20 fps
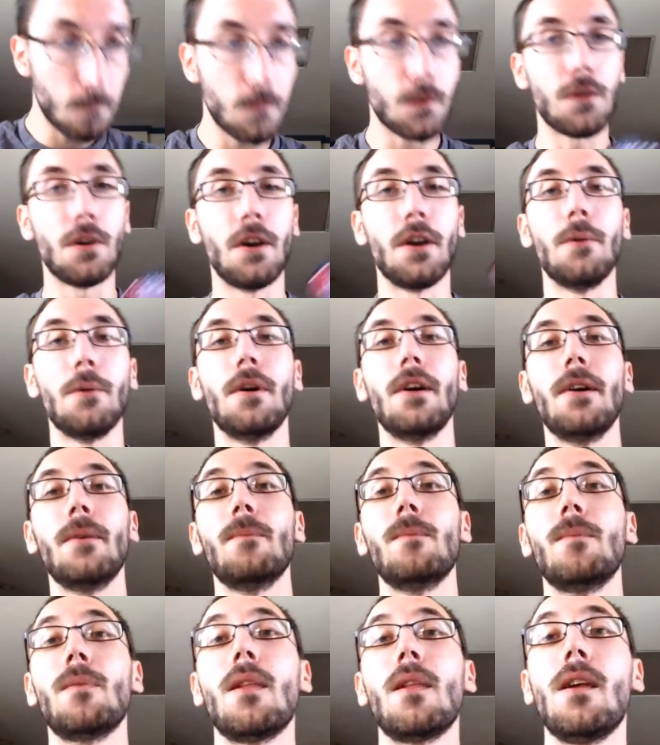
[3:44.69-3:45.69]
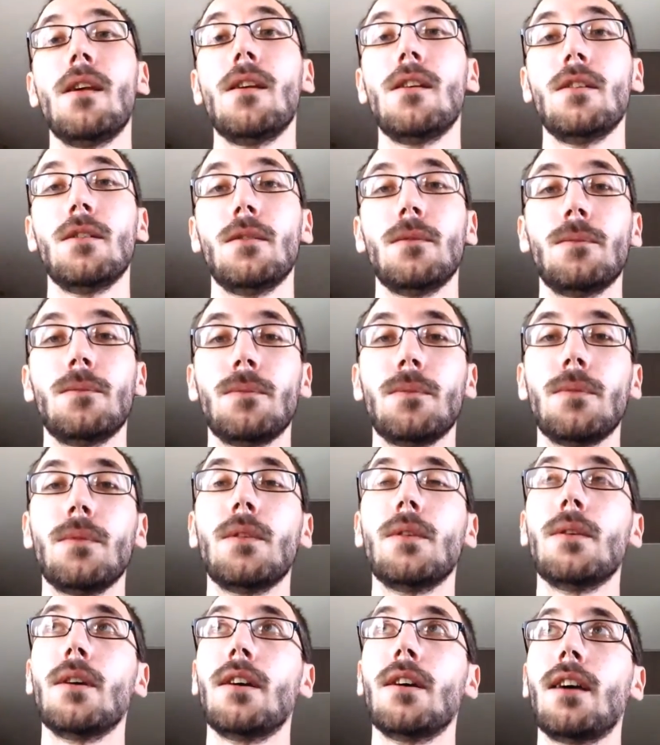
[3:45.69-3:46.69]
So anyway,
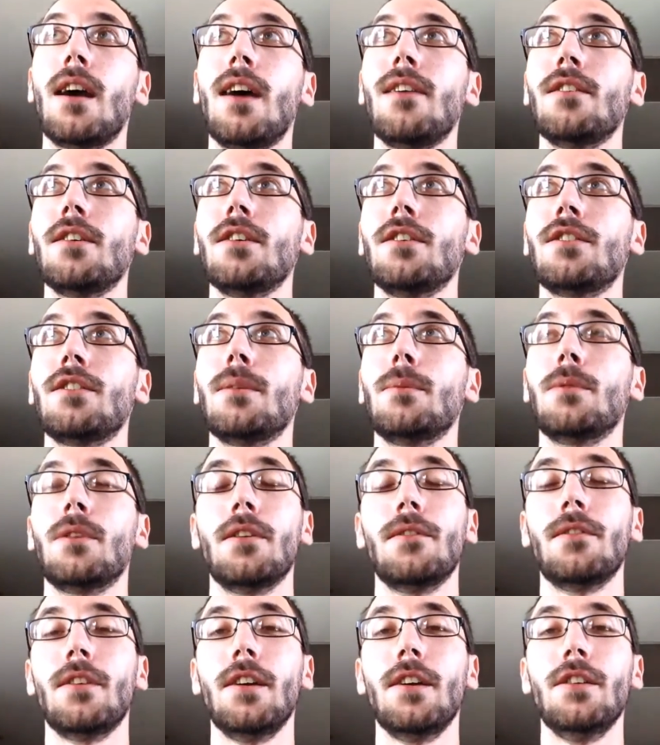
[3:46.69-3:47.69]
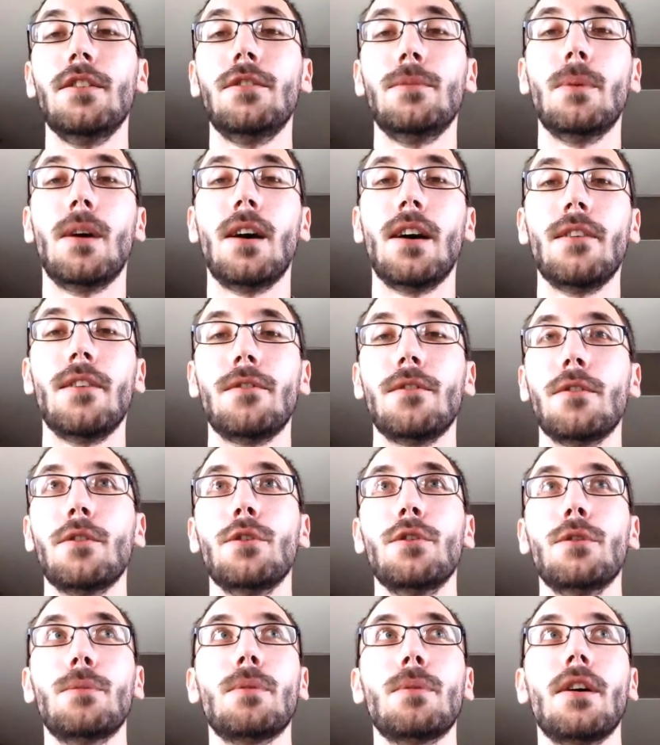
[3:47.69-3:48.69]
having someone of age buy it for
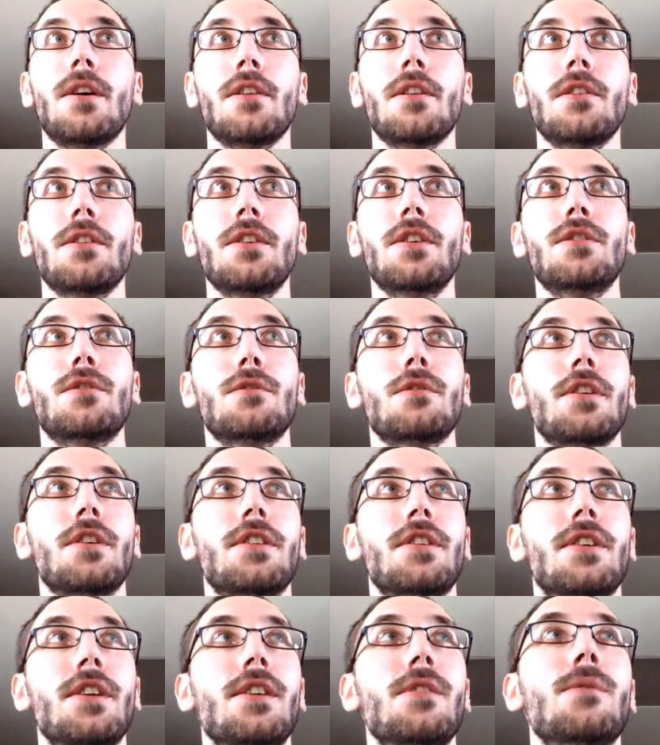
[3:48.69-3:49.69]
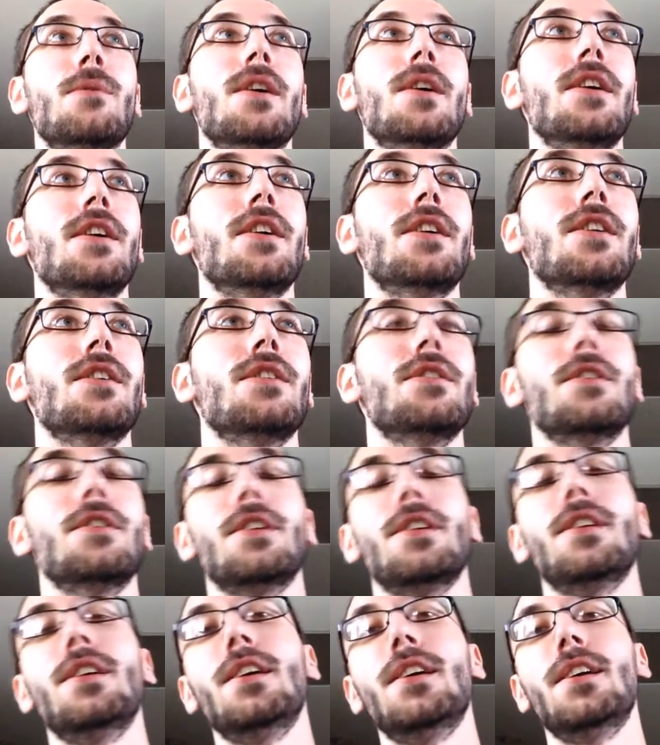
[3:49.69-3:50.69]
you is probably the least risky way you can do
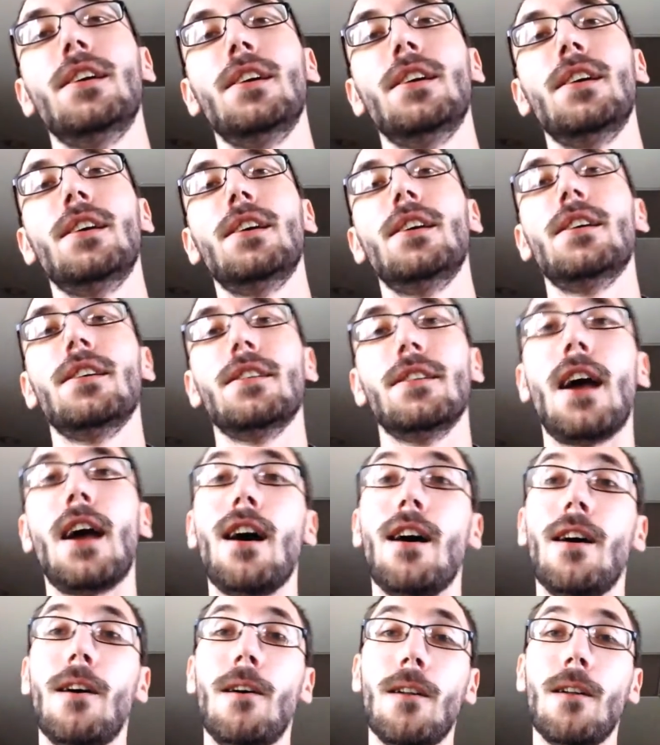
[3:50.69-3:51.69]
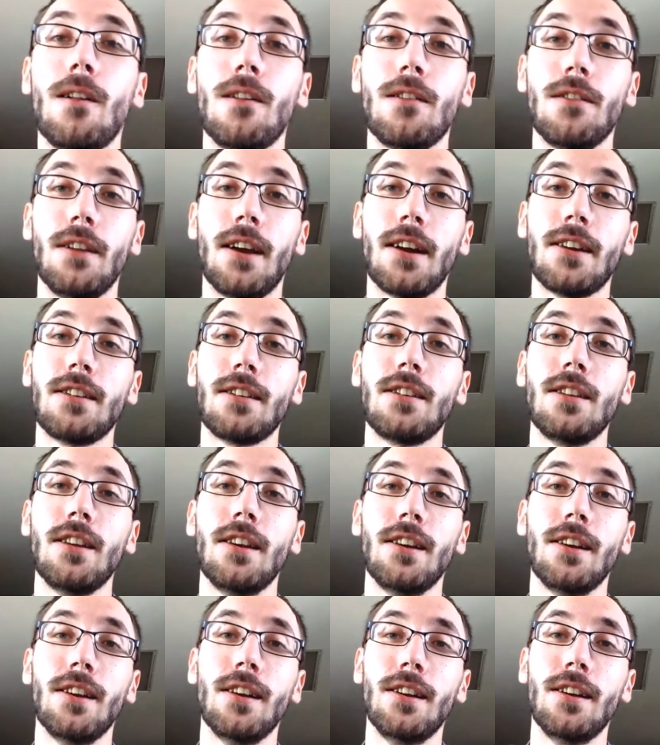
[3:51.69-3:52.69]
it. Now, next
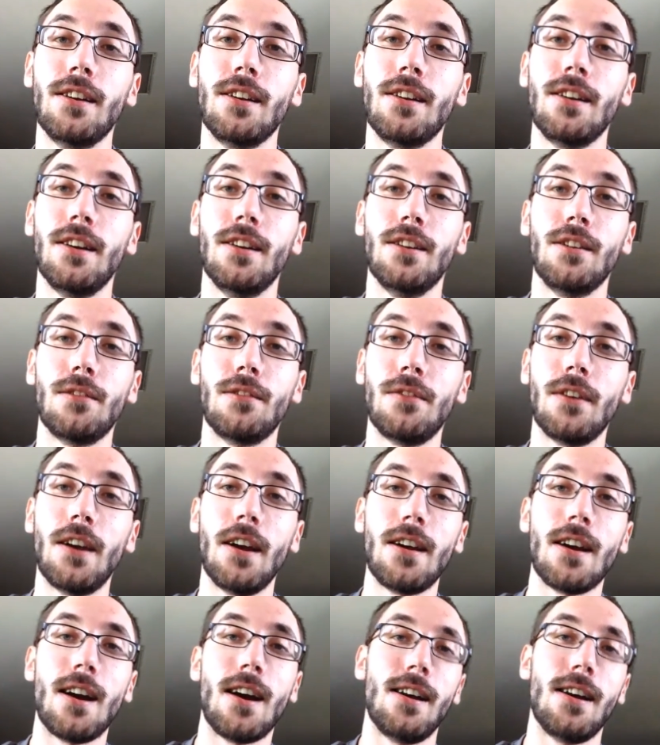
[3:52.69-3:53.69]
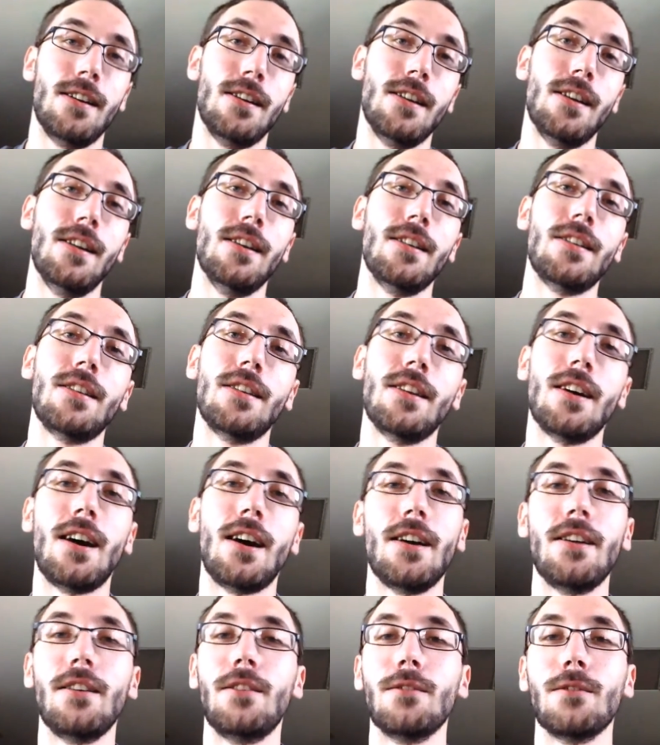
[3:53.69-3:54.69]
thing is fake IDs.
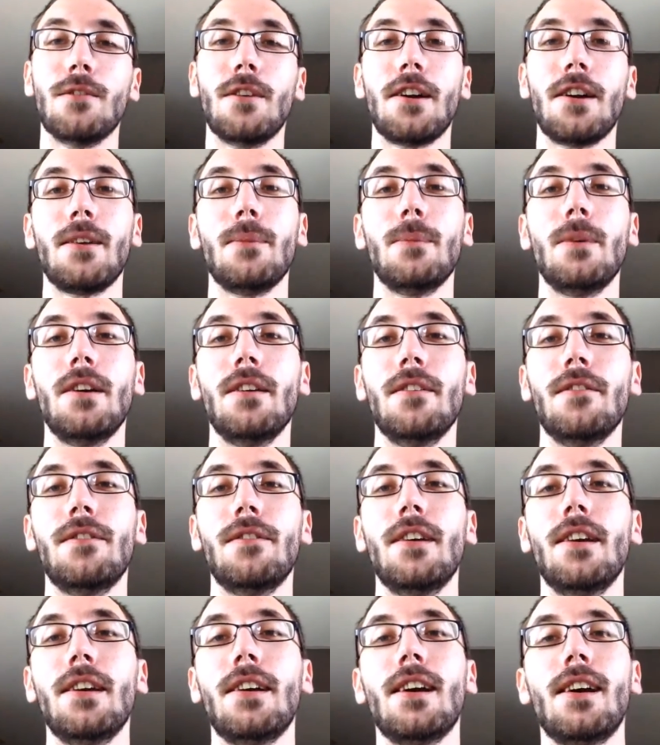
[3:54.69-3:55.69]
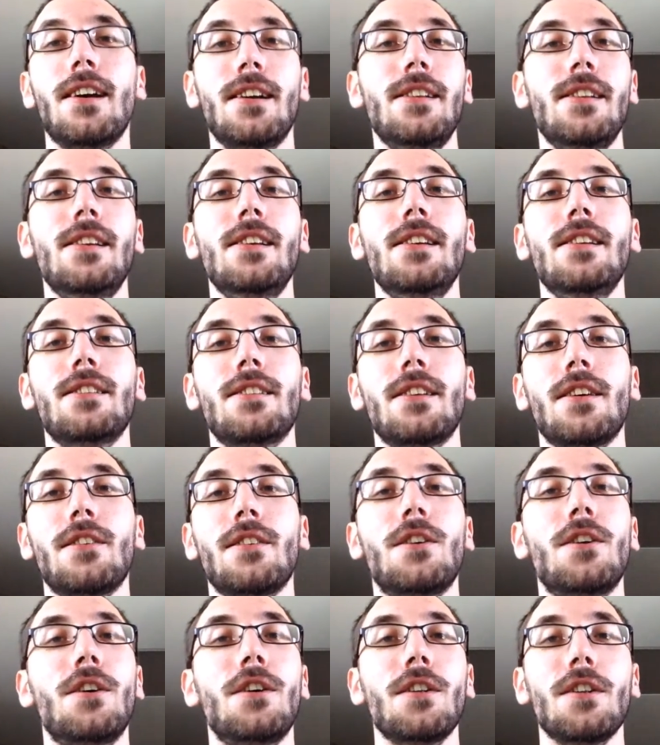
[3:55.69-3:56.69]
I don't recommend fake IDs at
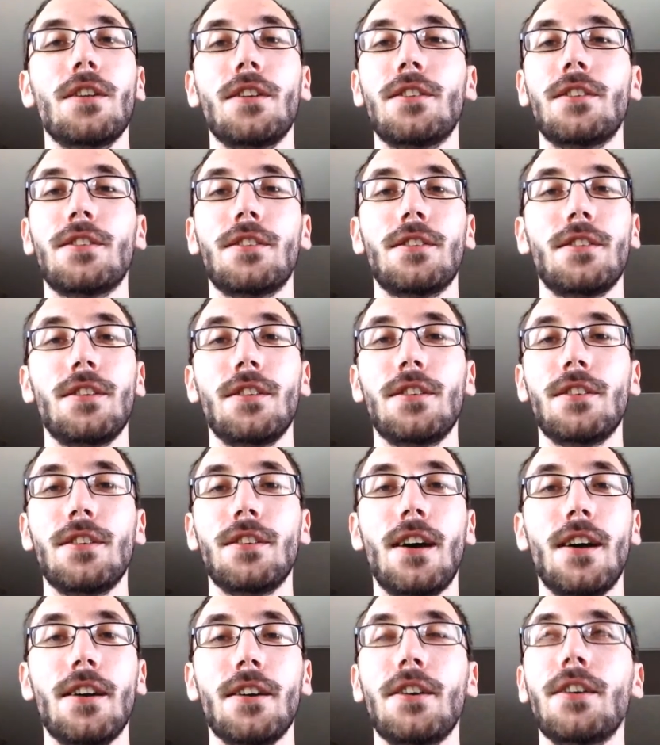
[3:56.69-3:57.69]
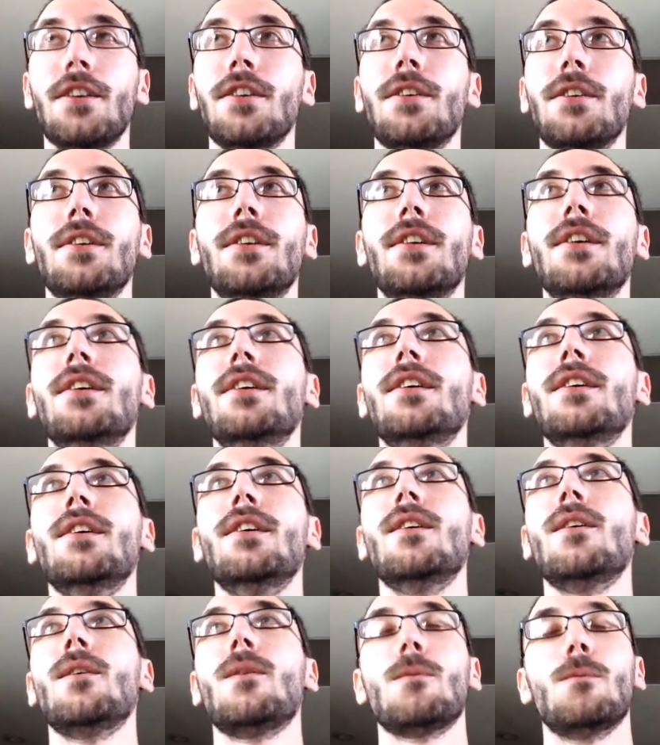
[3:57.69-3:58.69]
all. It's not a good
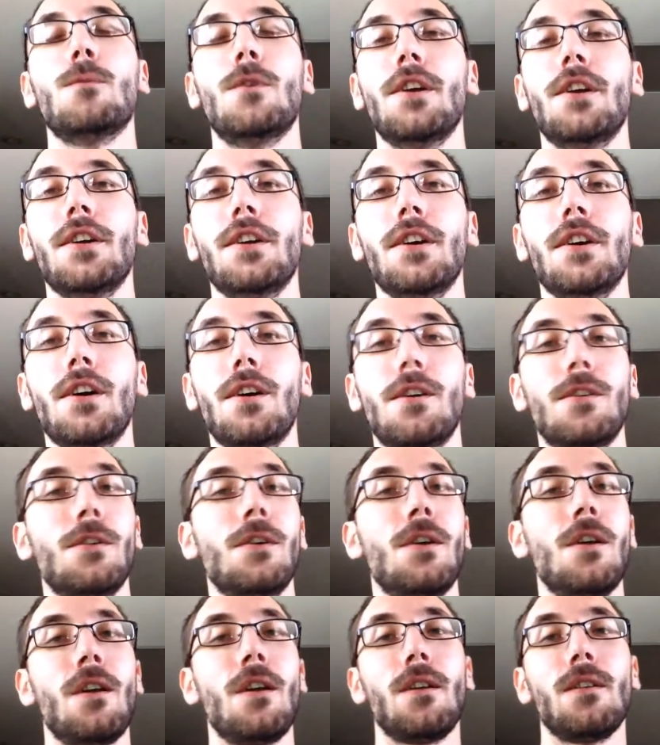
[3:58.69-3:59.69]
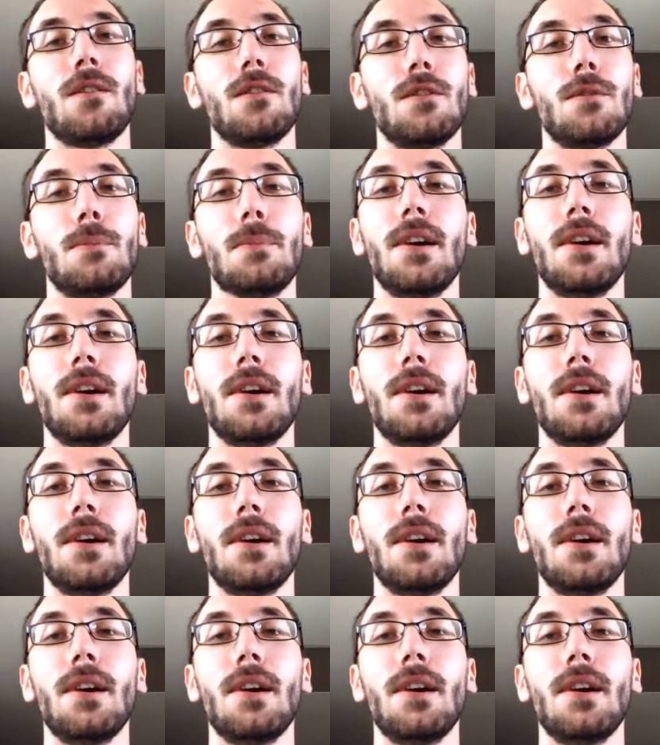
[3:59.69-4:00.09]
way to go. There's